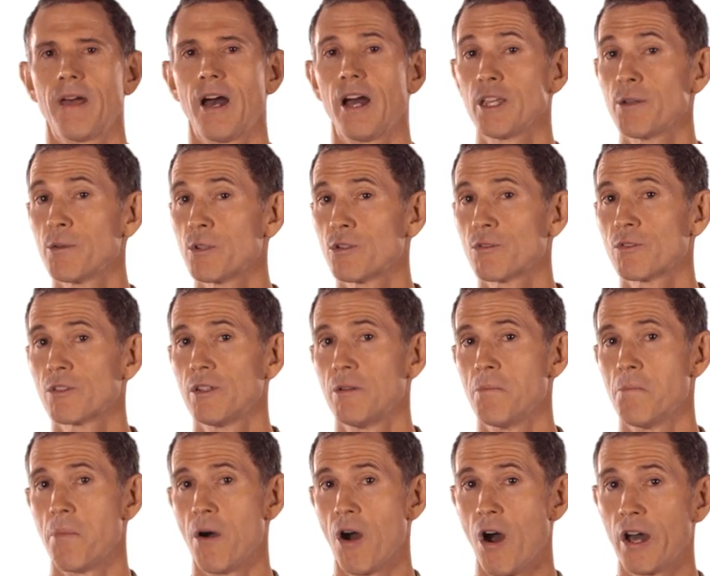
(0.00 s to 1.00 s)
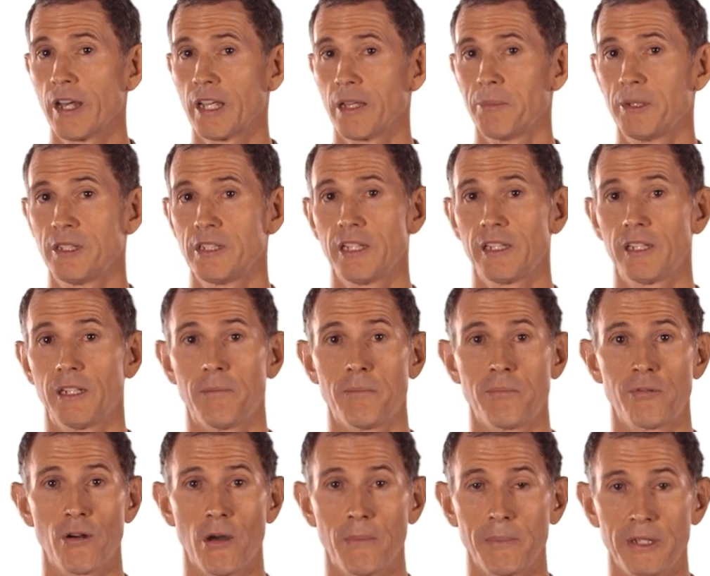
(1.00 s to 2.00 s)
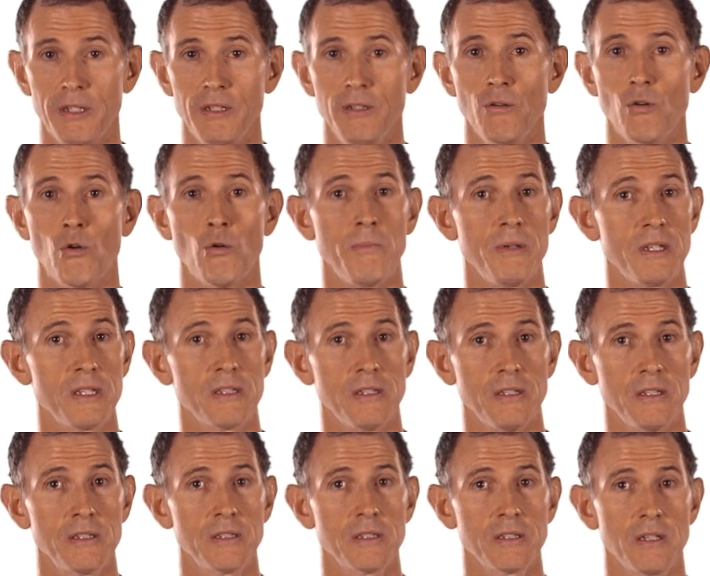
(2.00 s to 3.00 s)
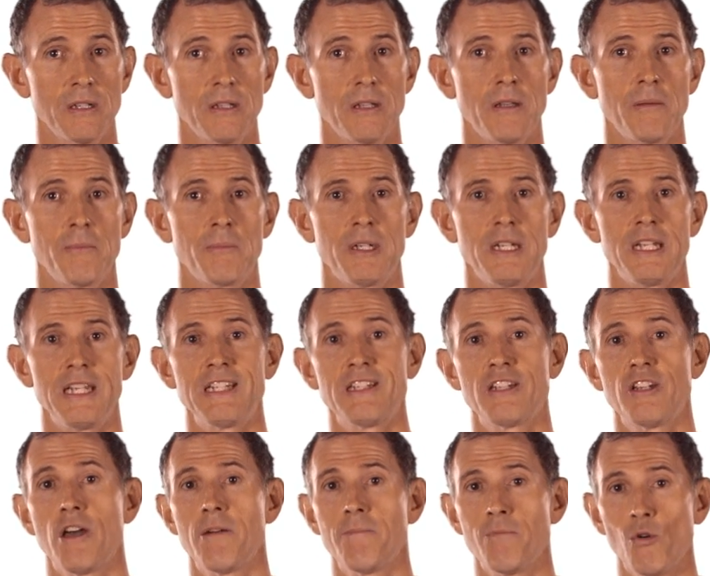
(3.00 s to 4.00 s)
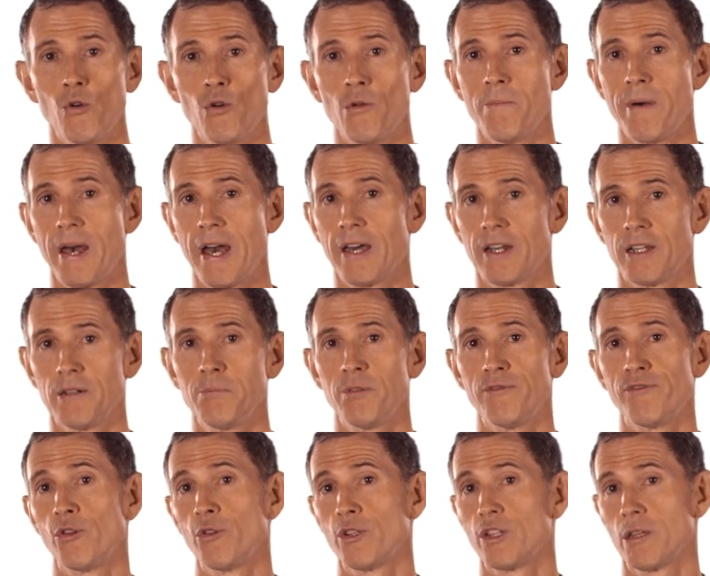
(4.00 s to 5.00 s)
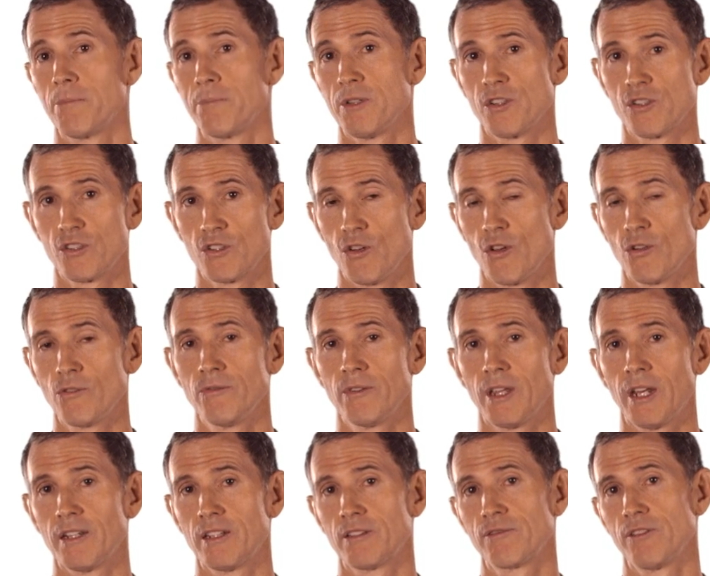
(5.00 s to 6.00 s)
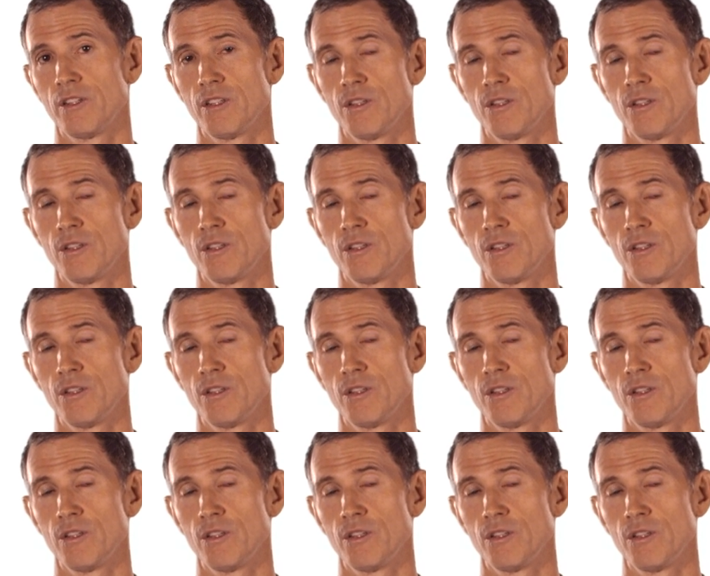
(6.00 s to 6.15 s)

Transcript: Are you interested in buying a particular property or business, but need to know more about it before you can be certain that it's for